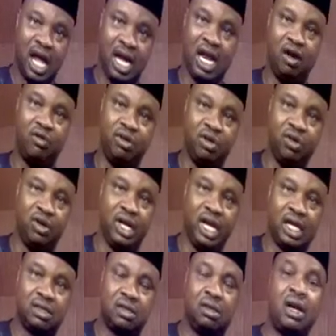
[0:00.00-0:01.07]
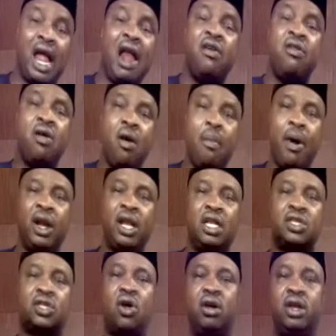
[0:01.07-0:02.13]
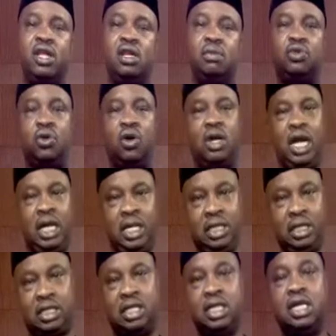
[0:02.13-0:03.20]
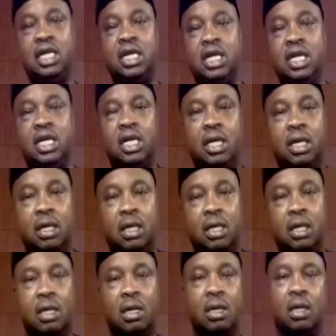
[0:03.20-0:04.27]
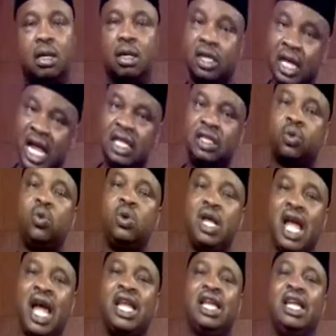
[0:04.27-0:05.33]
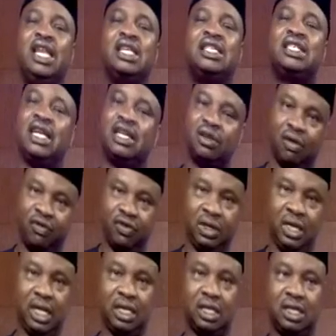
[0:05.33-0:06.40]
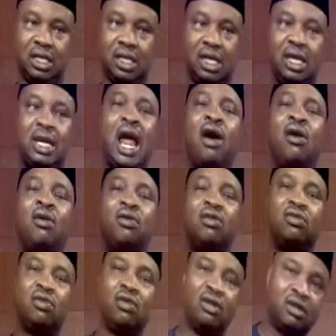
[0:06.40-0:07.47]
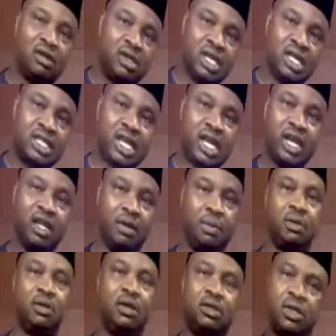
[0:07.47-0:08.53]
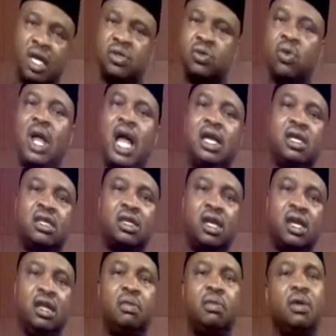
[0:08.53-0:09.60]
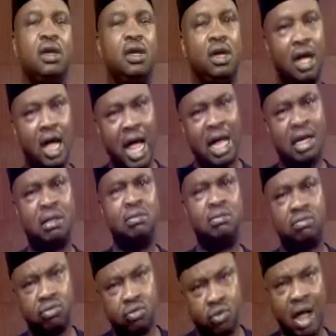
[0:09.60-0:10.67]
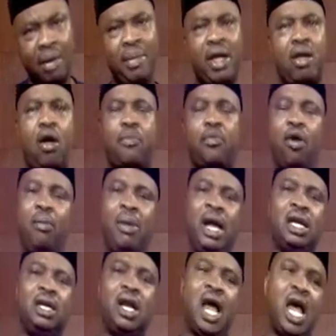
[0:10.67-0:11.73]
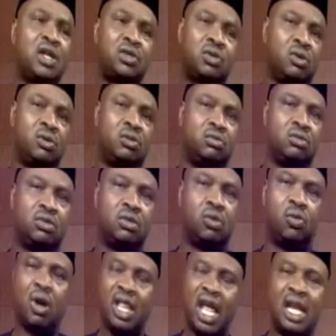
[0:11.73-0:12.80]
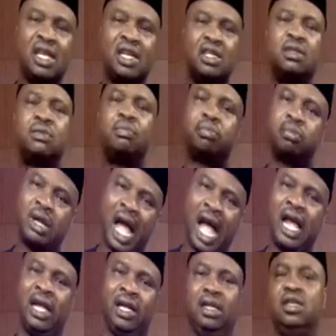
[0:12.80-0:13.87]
there will be no election, and nobody is calling him to order yet. Yet we are in a state of order. Now, this clip, just look at this clip and well, make up your mind as to whether this guy